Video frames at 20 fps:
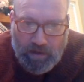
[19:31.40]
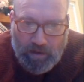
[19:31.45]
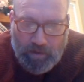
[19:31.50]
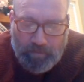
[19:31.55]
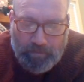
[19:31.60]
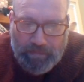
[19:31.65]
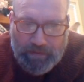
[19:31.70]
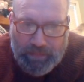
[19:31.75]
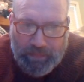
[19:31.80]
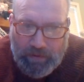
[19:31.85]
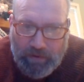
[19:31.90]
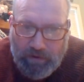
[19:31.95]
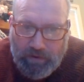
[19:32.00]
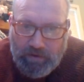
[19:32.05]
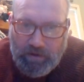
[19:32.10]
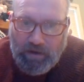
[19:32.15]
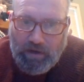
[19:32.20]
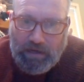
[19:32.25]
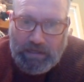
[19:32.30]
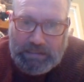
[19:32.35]
but they're
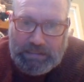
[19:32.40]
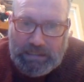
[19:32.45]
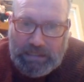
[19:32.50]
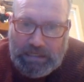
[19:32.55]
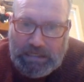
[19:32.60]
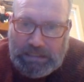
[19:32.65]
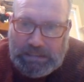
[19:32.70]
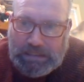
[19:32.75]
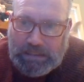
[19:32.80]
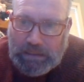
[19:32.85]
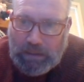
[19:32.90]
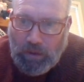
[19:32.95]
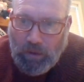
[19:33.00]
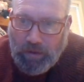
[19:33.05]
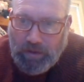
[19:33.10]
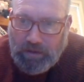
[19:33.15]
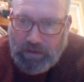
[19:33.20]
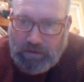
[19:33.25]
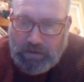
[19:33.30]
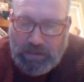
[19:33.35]
not as
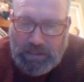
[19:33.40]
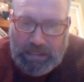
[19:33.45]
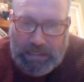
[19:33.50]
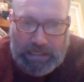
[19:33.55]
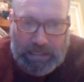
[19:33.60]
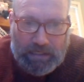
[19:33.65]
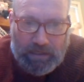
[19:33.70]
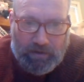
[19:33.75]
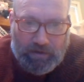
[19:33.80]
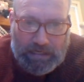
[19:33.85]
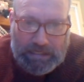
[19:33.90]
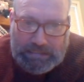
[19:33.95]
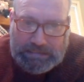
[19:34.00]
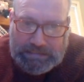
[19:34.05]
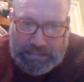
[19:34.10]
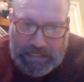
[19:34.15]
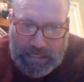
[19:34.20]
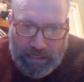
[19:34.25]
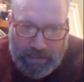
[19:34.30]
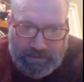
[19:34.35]
loyal to Hitler as
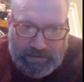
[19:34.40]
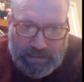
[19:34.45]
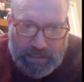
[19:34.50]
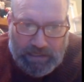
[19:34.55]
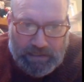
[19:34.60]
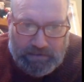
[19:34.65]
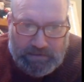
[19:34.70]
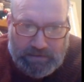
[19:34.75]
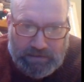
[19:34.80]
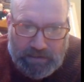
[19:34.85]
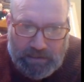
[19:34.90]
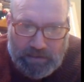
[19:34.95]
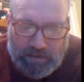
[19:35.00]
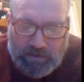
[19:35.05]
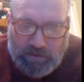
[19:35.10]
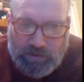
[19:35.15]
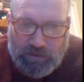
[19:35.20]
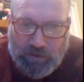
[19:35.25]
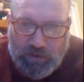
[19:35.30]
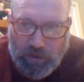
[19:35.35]
the SS.
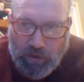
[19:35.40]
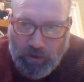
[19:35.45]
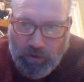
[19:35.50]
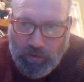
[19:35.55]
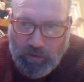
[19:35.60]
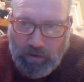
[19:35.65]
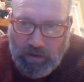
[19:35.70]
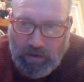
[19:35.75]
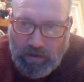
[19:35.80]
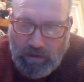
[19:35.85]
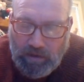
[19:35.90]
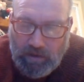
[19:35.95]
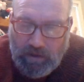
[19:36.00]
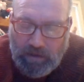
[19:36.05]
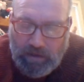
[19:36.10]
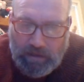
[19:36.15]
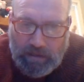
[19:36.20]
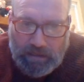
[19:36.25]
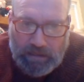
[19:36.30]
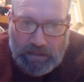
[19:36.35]
And so
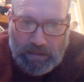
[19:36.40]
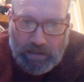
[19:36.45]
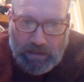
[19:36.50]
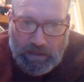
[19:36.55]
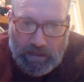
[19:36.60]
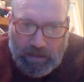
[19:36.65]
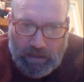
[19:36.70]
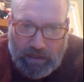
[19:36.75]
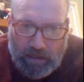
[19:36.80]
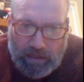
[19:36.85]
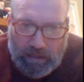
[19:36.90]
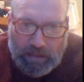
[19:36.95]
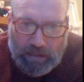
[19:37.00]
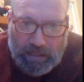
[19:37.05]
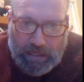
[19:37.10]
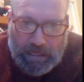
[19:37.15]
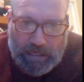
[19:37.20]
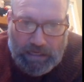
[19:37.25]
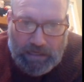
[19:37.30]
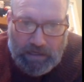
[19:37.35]

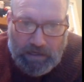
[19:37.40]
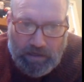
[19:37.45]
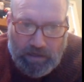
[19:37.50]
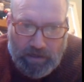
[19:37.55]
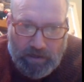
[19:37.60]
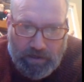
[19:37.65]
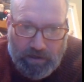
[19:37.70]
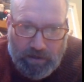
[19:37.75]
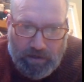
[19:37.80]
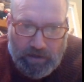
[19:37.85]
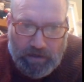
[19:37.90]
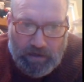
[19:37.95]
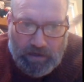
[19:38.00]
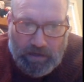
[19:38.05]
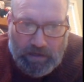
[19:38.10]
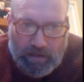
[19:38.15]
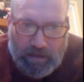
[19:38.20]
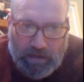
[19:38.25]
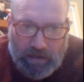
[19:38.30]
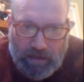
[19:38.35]
Hitler
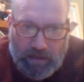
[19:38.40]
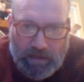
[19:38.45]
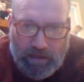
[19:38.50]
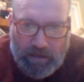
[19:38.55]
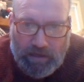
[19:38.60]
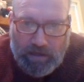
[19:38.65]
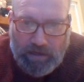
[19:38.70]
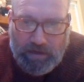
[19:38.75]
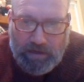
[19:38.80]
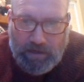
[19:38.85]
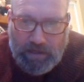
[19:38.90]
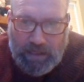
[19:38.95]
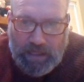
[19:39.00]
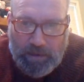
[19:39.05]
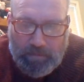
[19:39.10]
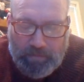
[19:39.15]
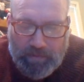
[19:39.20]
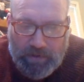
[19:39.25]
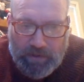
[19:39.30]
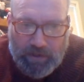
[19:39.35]
and
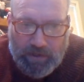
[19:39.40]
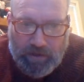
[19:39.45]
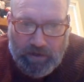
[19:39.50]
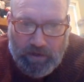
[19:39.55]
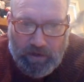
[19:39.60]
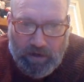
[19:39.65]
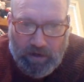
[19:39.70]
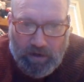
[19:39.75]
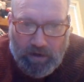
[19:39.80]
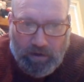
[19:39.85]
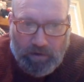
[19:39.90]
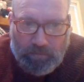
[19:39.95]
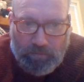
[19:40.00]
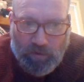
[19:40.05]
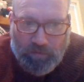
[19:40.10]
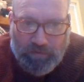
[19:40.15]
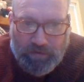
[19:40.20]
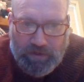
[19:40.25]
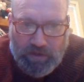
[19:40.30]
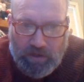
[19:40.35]
Himmler are
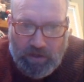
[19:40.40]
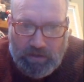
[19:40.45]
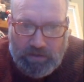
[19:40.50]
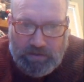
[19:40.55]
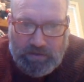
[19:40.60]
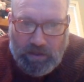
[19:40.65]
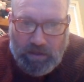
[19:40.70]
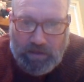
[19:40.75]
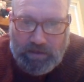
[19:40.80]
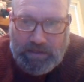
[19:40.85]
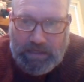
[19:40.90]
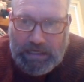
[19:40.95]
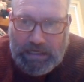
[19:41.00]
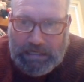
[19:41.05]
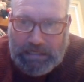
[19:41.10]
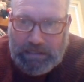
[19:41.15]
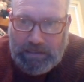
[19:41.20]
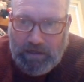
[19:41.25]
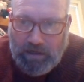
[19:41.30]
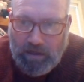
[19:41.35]
moving to
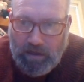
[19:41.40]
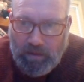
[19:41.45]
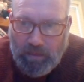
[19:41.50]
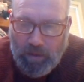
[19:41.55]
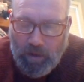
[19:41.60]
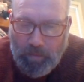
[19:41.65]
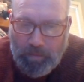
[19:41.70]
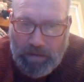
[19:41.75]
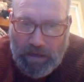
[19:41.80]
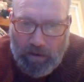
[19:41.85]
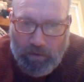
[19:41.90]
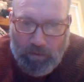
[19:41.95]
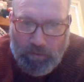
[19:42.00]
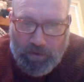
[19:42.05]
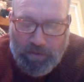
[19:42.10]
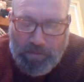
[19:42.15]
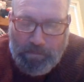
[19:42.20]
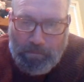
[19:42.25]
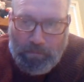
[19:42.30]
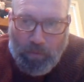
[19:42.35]
consolidate their power
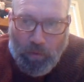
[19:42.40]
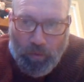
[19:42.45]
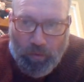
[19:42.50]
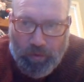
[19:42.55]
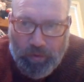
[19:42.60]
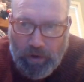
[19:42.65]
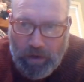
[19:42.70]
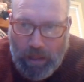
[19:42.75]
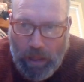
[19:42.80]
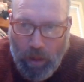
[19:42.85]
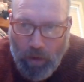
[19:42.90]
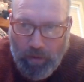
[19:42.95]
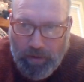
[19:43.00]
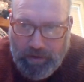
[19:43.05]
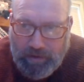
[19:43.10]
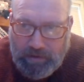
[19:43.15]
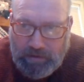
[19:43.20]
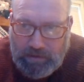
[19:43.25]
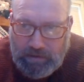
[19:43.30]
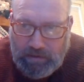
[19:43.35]
with more
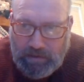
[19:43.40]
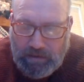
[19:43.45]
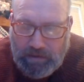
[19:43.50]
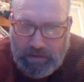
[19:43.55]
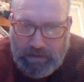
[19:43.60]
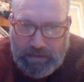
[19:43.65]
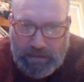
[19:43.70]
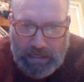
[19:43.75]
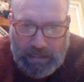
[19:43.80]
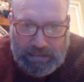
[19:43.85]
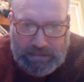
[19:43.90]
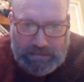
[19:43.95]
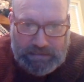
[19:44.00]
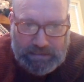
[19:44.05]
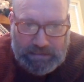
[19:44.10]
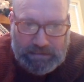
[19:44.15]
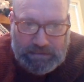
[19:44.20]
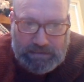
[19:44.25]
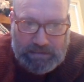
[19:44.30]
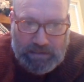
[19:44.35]
loyal
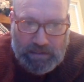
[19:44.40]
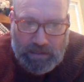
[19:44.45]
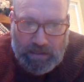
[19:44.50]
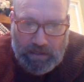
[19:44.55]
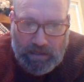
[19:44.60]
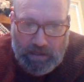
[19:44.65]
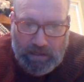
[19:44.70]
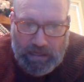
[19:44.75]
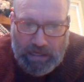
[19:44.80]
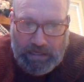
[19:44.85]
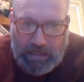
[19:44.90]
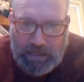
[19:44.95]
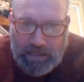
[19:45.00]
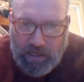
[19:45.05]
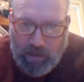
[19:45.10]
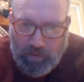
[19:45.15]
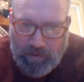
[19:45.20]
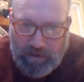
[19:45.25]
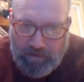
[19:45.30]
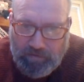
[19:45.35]
Nazis and
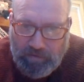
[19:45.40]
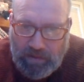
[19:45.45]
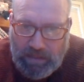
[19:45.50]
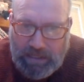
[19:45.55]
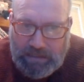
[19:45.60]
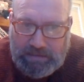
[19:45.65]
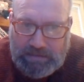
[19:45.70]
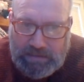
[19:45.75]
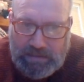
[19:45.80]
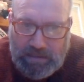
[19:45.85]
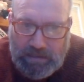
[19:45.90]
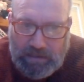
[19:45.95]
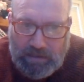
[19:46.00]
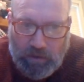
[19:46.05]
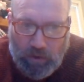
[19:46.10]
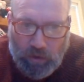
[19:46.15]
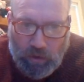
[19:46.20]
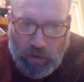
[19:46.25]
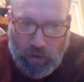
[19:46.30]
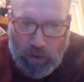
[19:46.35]
getting rid of less
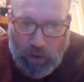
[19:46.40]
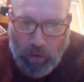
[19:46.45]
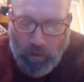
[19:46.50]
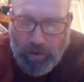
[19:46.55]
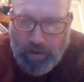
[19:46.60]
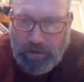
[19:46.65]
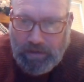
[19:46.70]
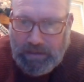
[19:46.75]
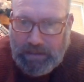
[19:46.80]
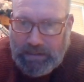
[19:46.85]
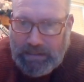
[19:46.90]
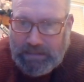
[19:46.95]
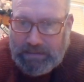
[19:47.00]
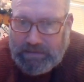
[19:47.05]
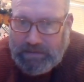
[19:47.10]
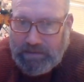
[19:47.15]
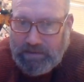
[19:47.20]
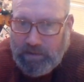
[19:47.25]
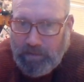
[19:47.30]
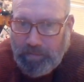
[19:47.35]
loyal and less
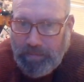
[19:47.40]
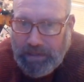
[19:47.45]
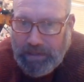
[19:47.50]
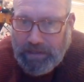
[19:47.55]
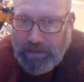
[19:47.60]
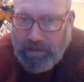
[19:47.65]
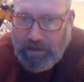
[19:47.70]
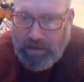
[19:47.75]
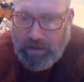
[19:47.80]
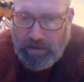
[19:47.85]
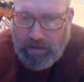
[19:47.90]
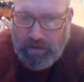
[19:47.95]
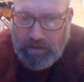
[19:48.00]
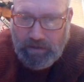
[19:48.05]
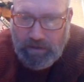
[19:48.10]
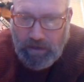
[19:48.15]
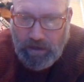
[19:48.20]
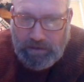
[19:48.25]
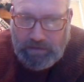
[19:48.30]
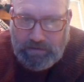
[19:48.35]
disciplined
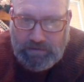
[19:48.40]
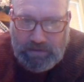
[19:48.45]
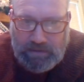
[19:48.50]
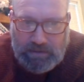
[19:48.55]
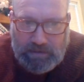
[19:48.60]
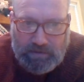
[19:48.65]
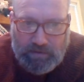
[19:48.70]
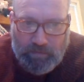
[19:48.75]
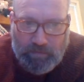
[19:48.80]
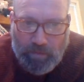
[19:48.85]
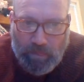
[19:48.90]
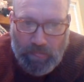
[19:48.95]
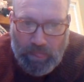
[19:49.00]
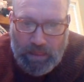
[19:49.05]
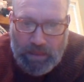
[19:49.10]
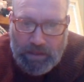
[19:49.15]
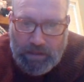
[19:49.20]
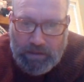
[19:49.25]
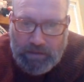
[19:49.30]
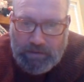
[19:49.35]
Nazis.
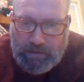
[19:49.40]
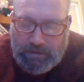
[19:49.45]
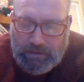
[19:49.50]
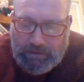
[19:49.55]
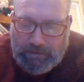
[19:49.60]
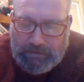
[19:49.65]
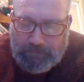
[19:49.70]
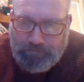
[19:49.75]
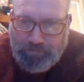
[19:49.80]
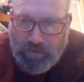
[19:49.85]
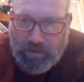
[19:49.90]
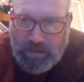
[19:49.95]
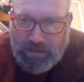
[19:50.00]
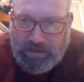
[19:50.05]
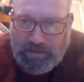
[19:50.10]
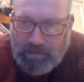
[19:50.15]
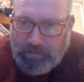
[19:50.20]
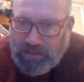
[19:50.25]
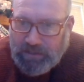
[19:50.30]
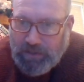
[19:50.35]

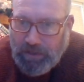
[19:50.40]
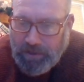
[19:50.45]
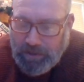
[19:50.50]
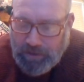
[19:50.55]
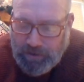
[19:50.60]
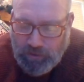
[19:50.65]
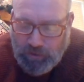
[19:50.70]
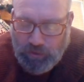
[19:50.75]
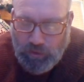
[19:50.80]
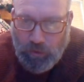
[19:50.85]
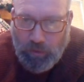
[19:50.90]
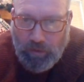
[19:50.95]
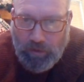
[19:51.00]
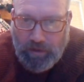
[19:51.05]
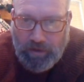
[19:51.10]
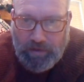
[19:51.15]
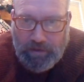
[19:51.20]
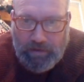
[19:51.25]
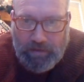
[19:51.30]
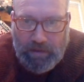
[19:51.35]
That's a much longer
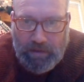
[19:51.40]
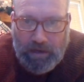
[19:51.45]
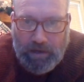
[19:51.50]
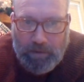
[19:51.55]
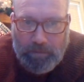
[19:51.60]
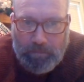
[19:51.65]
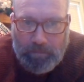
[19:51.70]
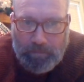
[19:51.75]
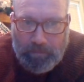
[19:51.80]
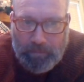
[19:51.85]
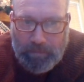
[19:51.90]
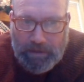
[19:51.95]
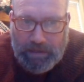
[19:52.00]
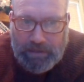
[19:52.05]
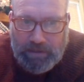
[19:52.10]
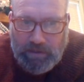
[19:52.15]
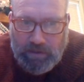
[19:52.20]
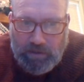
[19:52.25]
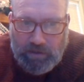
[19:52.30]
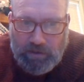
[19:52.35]
story than that,
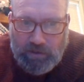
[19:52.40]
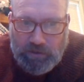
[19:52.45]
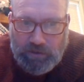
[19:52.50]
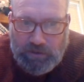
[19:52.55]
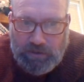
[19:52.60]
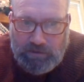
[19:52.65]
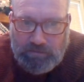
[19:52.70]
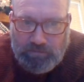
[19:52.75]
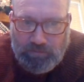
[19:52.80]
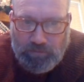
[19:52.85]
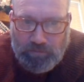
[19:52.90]
but you should